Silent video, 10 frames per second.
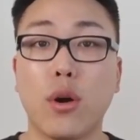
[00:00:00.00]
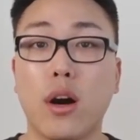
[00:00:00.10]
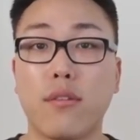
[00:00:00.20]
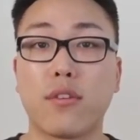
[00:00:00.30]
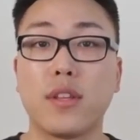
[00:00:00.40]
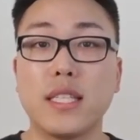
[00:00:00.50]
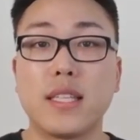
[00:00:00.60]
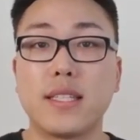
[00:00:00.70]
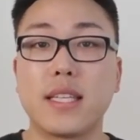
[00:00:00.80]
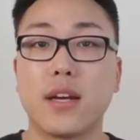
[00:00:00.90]
offer these
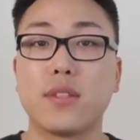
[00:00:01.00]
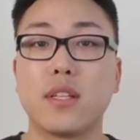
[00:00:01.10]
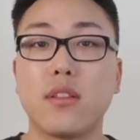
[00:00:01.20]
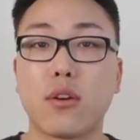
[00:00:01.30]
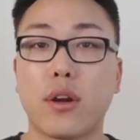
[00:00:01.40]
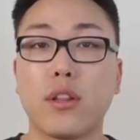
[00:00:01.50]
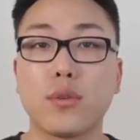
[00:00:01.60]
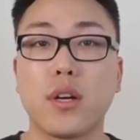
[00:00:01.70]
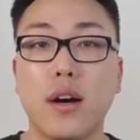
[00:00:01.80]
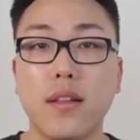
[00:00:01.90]
discounts during
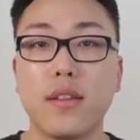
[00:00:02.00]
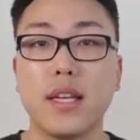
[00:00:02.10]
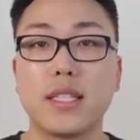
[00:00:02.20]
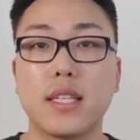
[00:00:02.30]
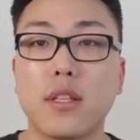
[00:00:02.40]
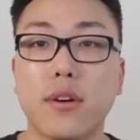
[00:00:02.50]
those holidays.